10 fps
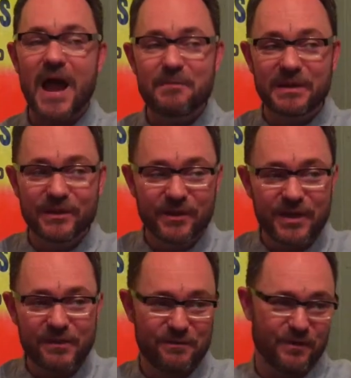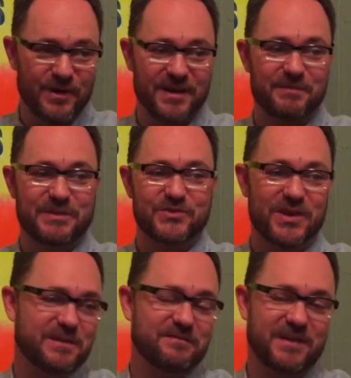I've been looking for it. I've been
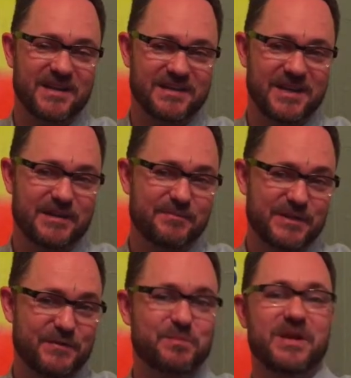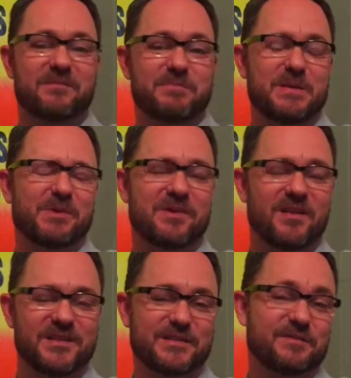trying to find it, and different pe people
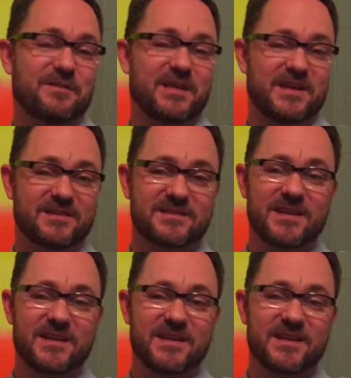call it different things.